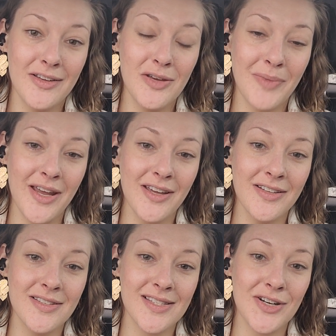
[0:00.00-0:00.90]
you might
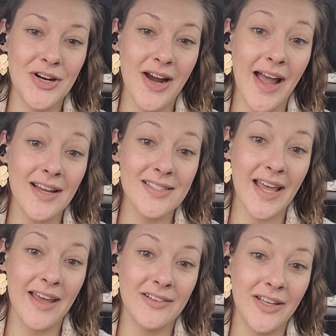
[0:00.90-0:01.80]
consider
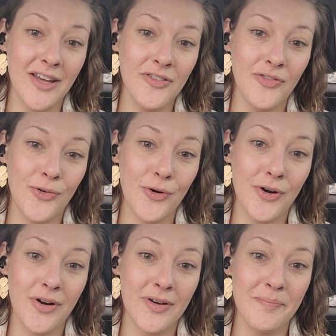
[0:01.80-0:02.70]
exhaling
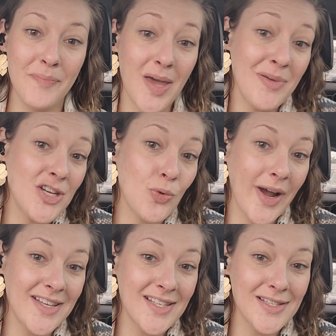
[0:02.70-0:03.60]
for maybe
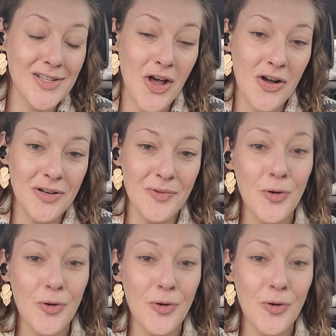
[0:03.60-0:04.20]
twice as long